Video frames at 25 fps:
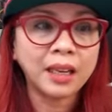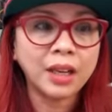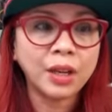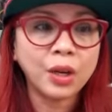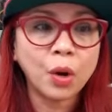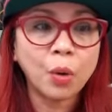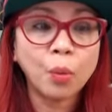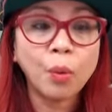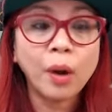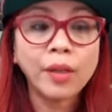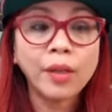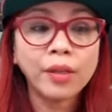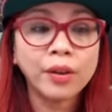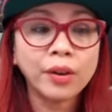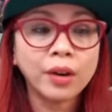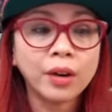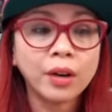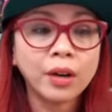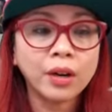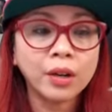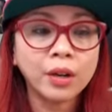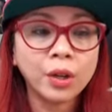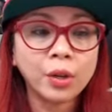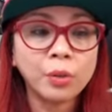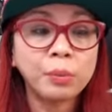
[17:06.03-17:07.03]
you know
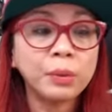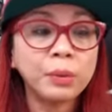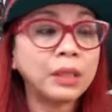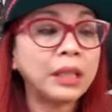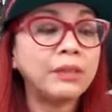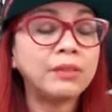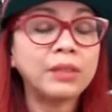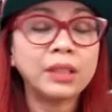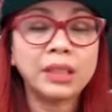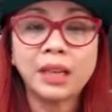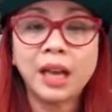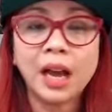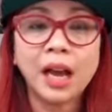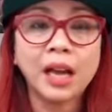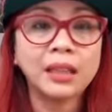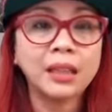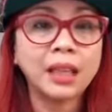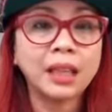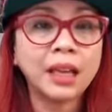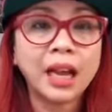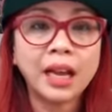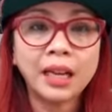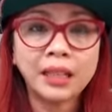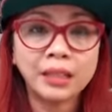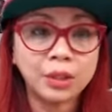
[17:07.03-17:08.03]
whether you believe in god
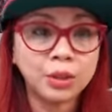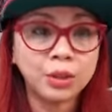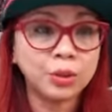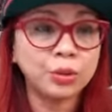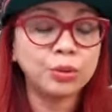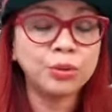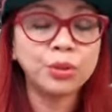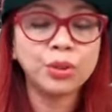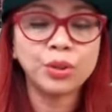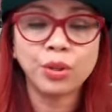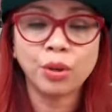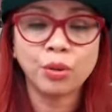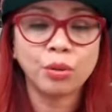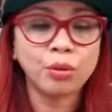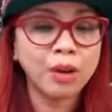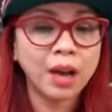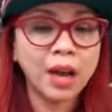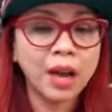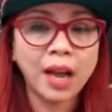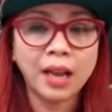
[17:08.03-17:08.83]
like i do so